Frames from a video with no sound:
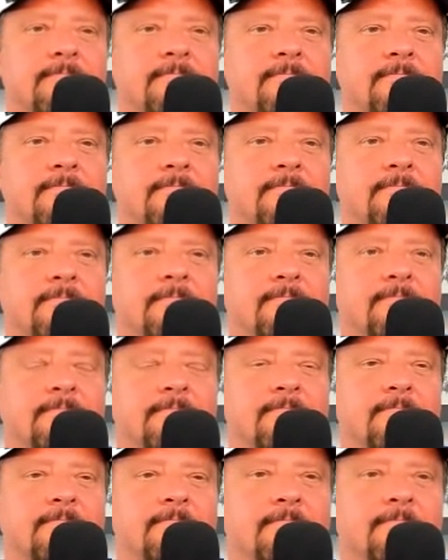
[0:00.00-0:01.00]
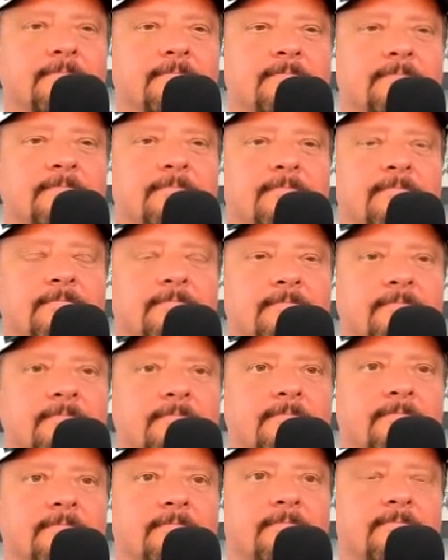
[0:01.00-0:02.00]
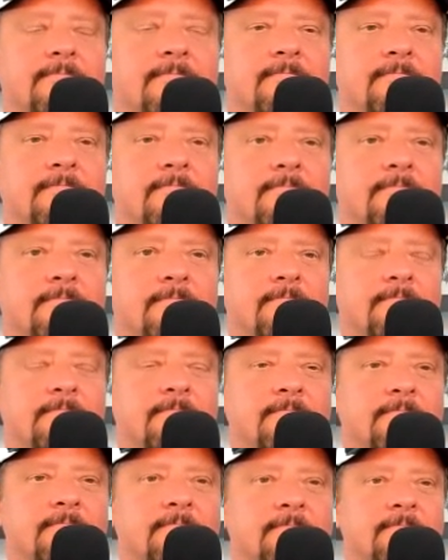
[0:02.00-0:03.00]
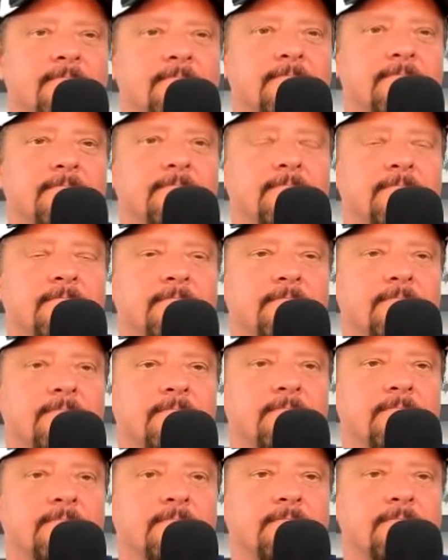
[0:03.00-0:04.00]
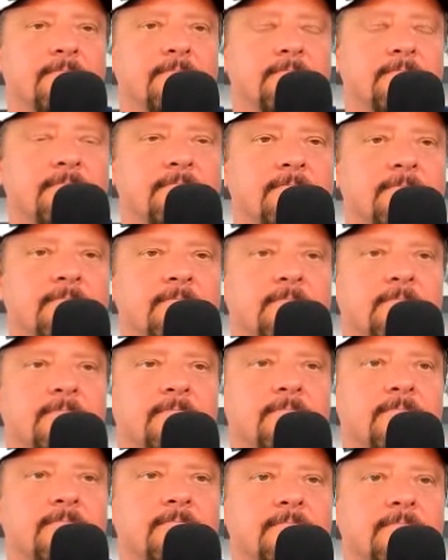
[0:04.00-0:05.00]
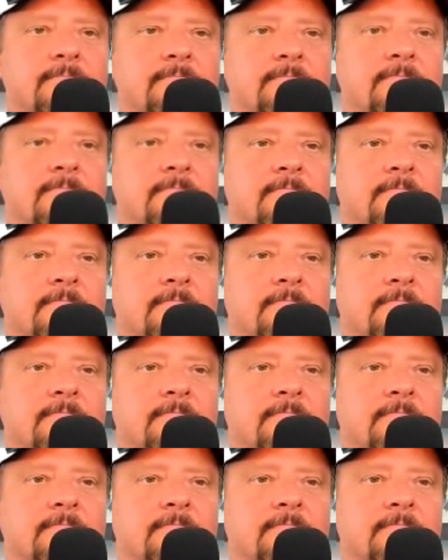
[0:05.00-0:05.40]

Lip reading: No words are spoken by the person on screen.